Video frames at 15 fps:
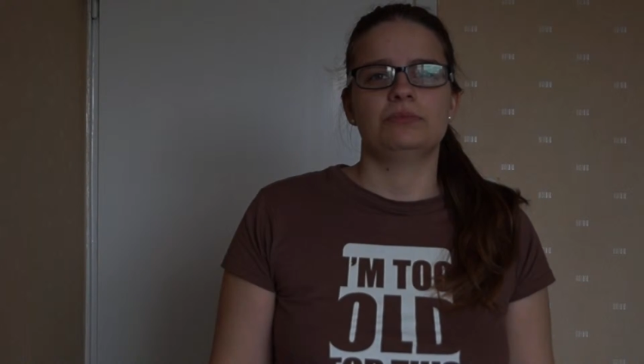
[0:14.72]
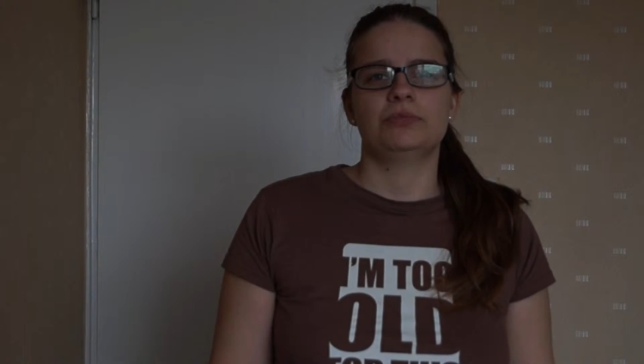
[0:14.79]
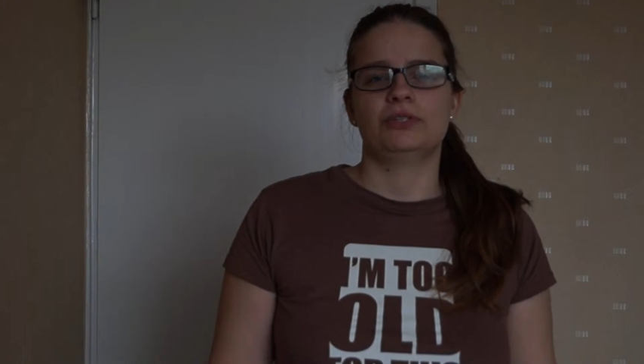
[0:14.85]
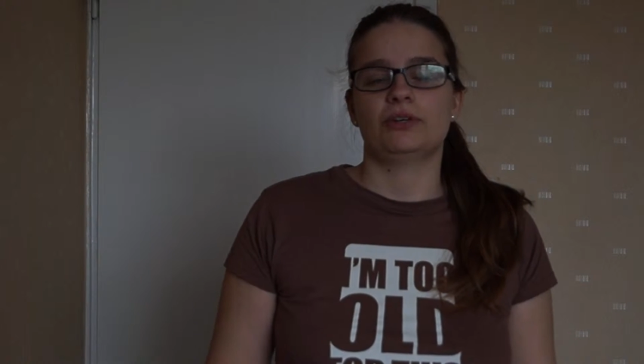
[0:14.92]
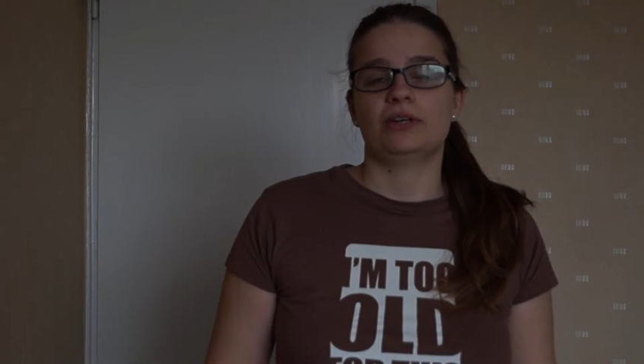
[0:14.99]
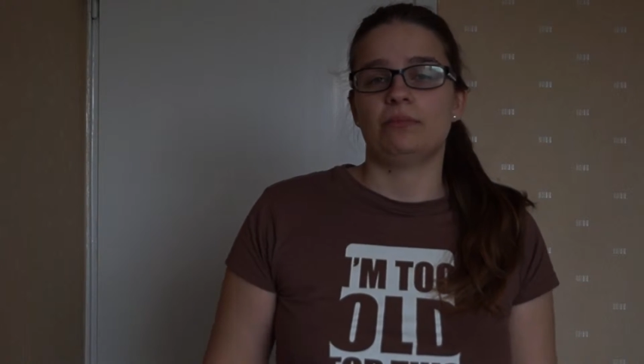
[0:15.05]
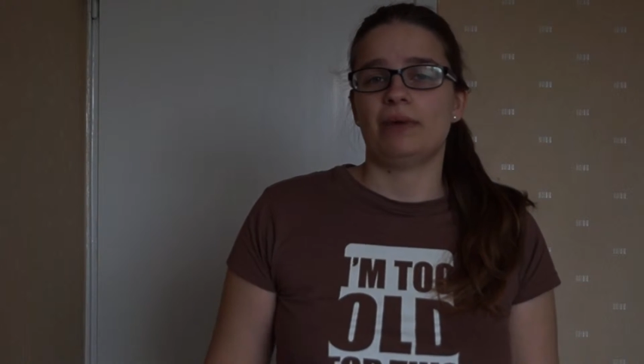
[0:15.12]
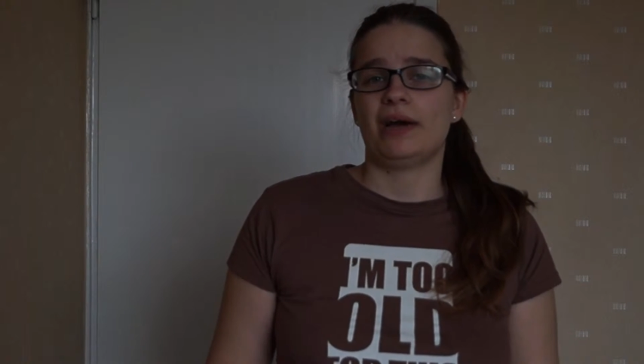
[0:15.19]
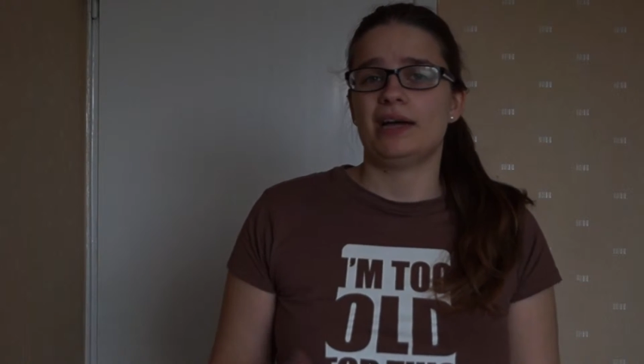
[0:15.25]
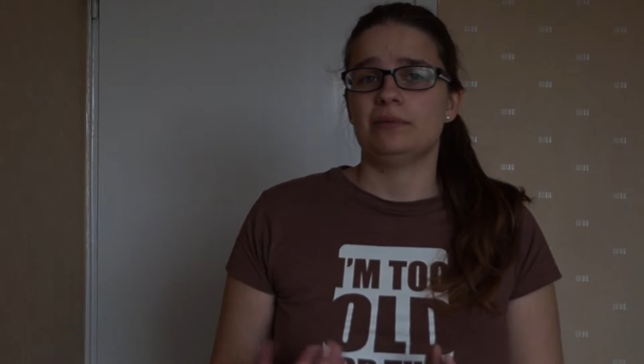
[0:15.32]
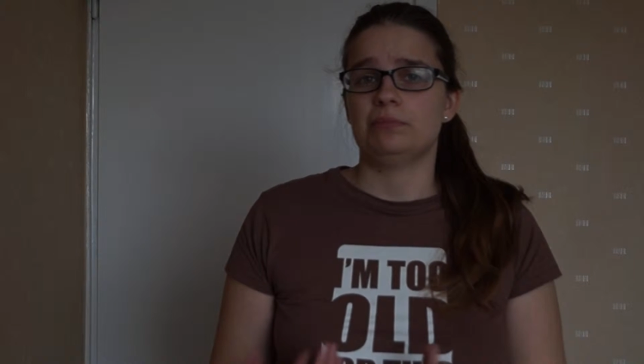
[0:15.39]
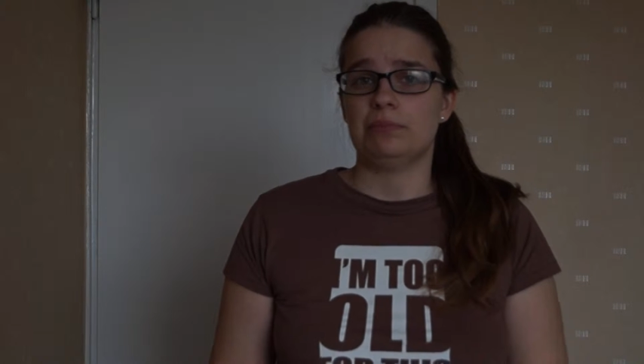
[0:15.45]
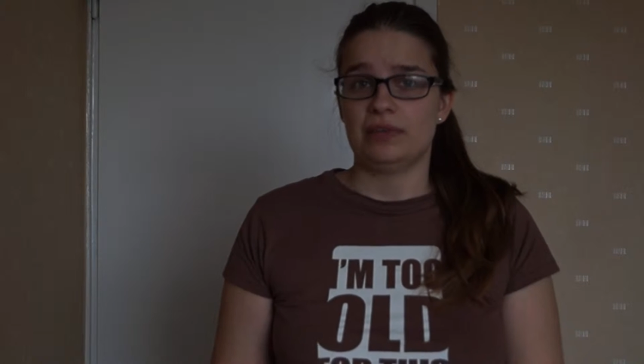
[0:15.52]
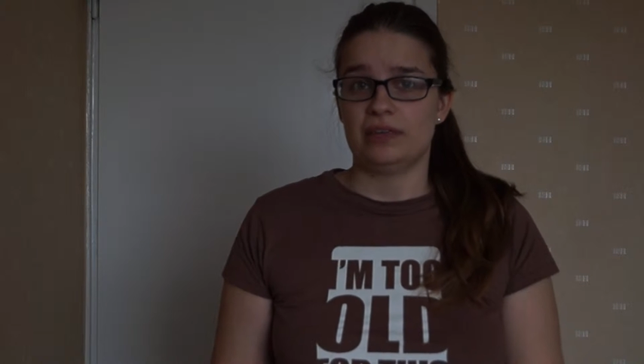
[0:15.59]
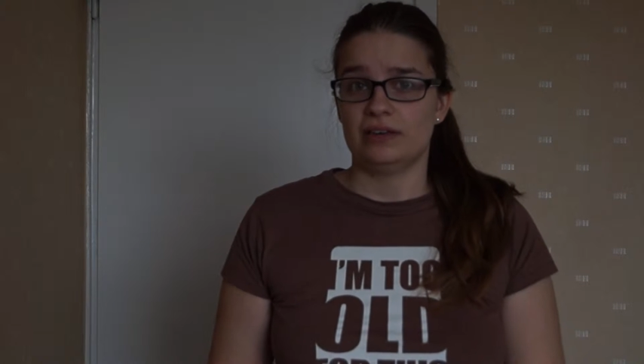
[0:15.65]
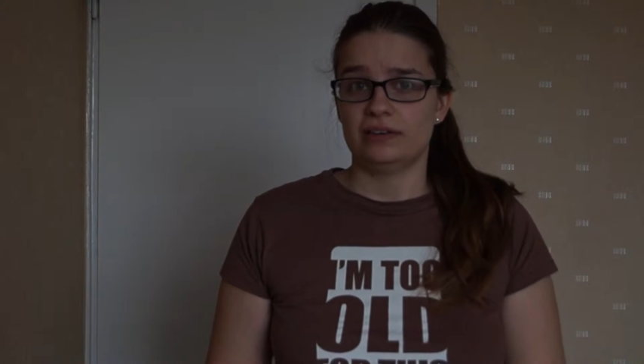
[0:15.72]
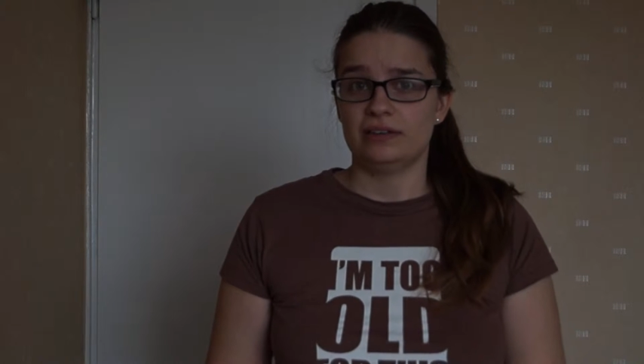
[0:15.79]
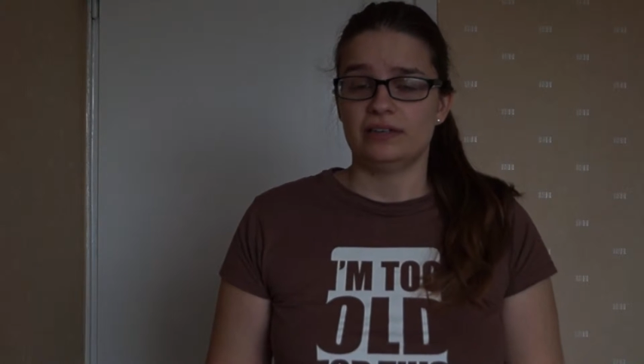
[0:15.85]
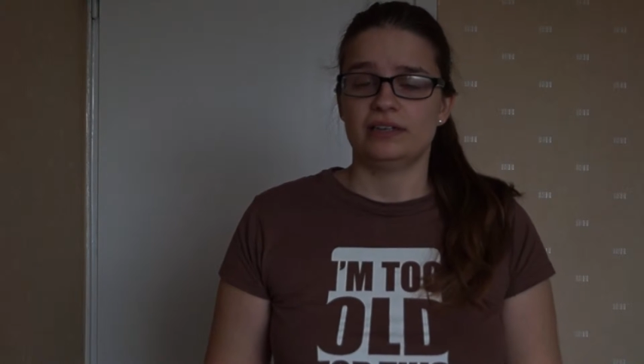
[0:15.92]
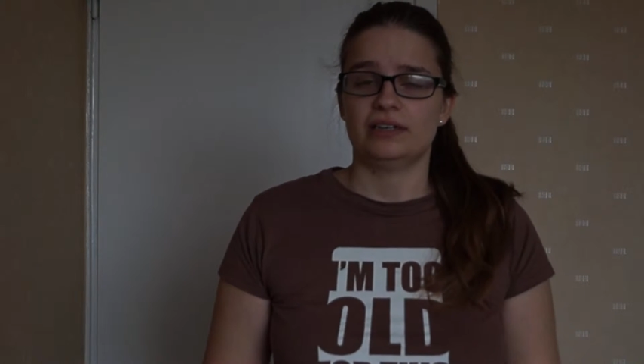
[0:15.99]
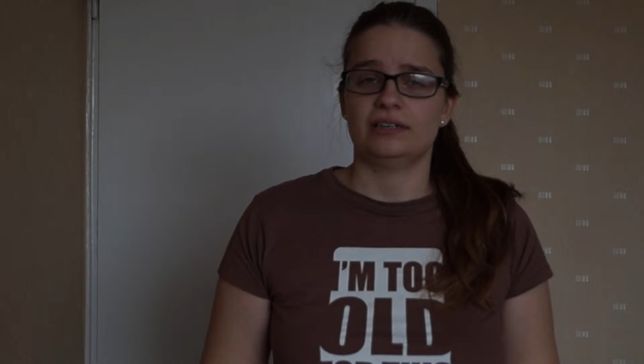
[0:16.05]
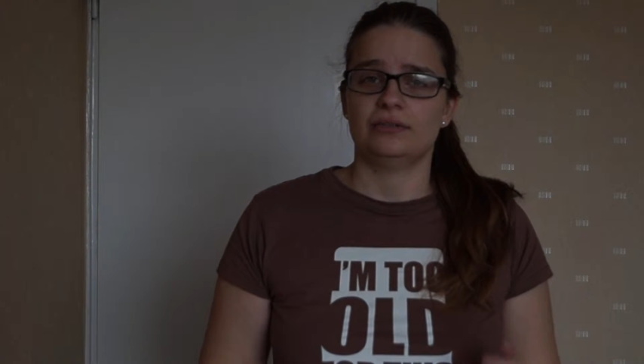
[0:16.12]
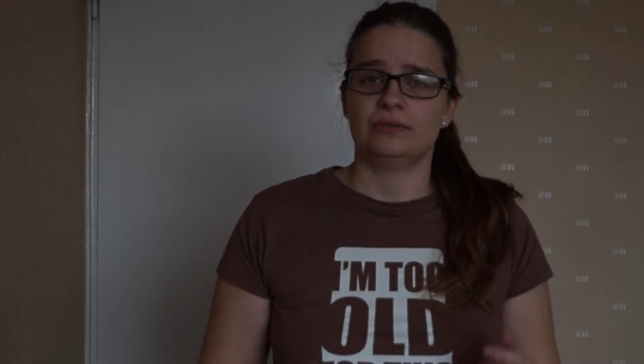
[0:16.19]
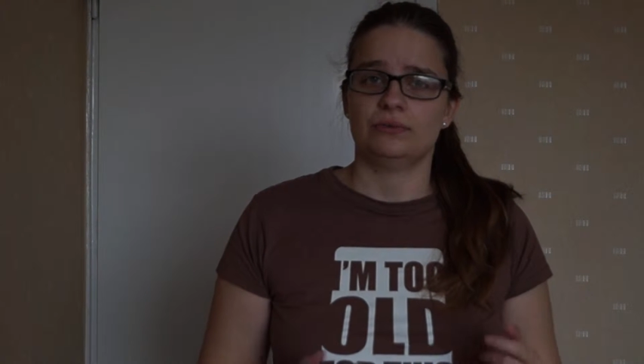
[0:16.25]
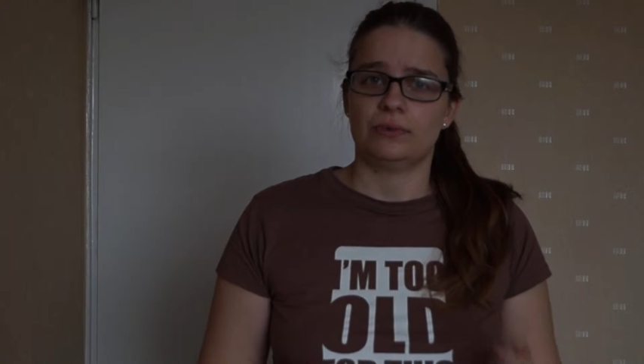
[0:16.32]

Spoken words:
You can buy beer and